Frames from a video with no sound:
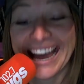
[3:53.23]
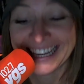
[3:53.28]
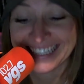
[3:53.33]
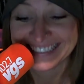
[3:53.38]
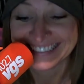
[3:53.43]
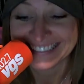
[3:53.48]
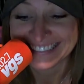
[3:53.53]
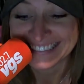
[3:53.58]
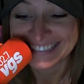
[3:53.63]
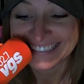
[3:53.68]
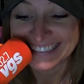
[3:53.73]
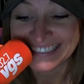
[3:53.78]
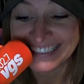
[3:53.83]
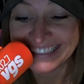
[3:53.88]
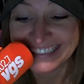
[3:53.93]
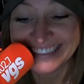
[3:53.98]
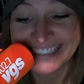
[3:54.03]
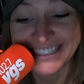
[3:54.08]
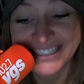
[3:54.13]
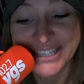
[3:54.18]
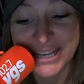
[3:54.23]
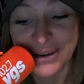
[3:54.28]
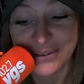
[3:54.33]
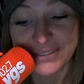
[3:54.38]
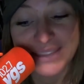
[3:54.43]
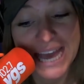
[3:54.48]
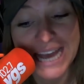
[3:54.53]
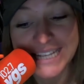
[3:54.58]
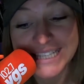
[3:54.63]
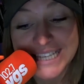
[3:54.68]
Yeah.
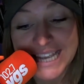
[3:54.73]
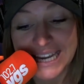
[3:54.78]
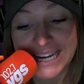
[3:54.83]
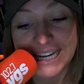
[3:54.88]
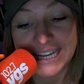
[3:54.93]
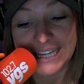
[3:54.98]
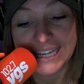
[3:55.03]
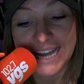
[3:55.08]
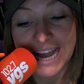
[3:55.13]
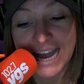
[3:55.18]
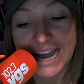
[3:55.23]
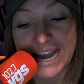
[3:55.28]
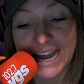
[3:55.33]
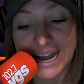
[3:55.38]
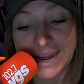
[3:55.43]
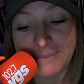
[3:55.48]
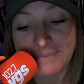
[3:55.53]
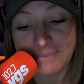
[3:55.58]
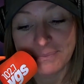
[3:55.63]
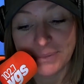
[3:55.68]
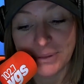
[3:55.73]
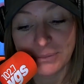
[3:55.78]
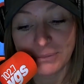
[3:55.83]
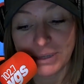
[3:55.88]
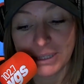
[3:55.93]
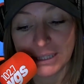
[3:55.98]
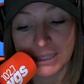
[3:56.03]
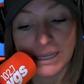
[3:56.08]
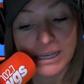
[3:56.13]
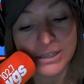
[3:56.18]
So that's getting
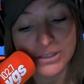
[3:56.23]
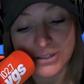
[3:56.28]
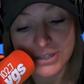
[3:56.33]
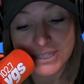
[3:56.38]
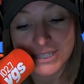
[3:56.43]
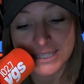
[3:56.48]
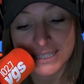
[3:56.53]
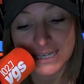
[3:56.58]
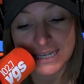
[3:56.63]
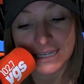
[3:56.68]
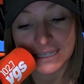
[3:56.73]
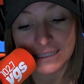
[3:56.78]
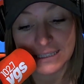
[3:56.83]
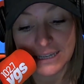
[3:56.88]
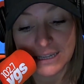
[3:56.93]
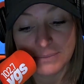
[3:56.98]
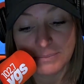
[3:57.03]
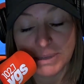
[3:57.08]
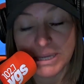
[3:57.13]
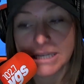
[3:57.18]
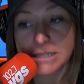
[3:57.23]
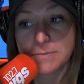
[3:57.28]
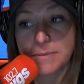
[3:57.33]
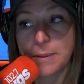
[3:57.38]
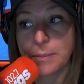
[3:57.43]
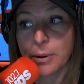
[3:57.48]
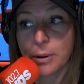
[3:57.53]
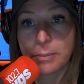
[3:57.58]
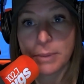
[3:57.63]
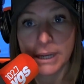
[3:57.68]
really interesting because
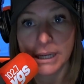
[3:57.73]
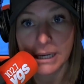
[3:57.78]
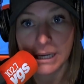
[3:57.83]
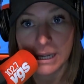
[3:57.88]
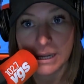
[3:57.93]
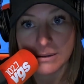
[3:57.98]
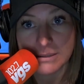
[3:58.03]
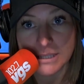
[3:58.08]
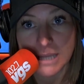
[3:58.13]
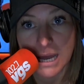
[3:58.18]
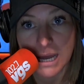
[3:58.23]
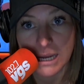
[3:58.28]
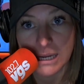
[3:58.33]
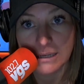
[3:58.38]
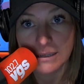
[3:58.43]
people are picketing outside.